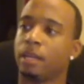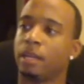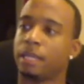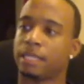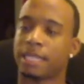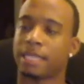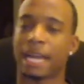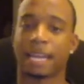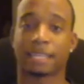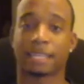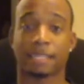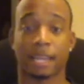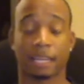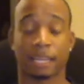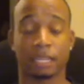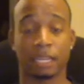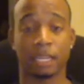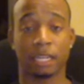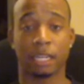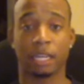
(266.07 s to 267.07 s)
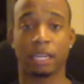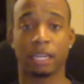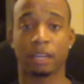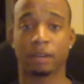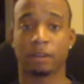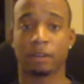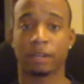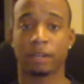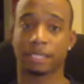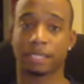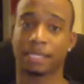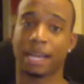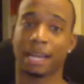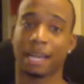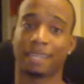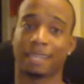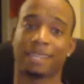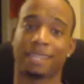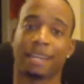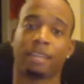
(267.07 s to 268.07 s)
It's not exactly linear, and it's
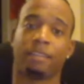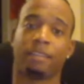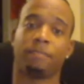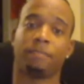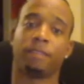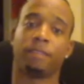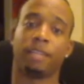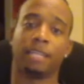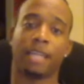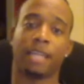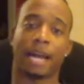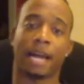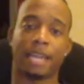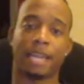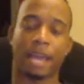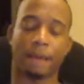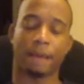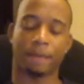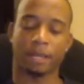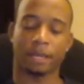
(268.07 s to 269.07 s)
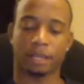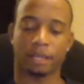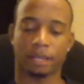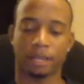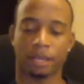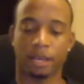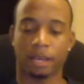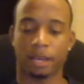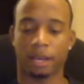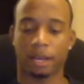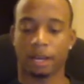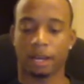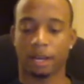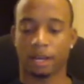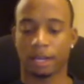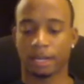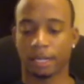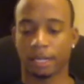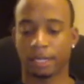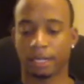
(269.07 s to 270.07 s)
not exactly fully dynamic.
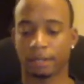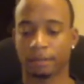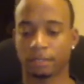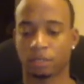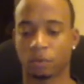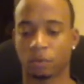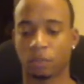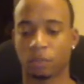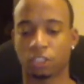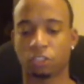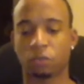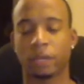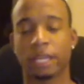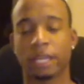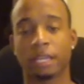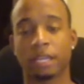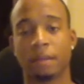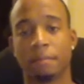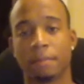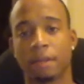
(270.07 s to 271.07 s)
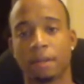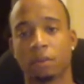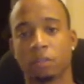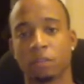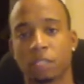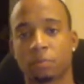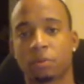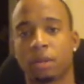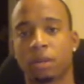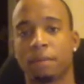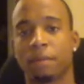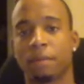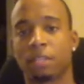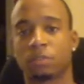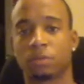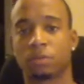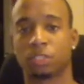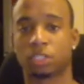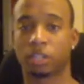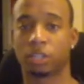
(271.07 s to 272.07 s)
So what you get in the middle is pretty
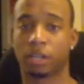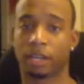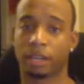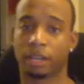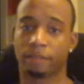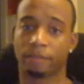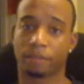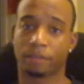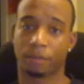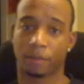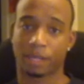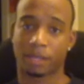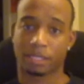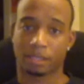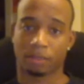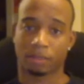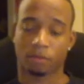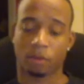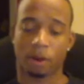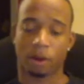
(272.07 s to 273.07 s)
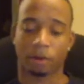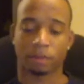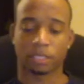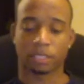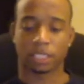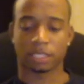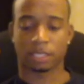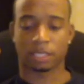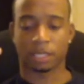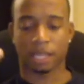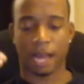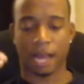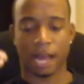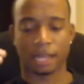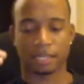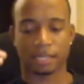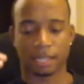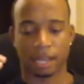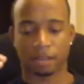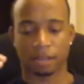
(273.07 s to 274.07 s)
much what you're going to get for the rest of the fragrance, just it
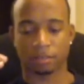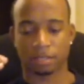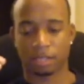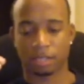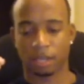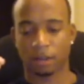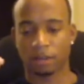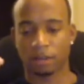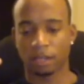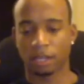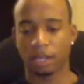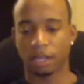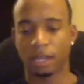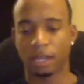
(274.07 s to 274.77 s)
dies down slow.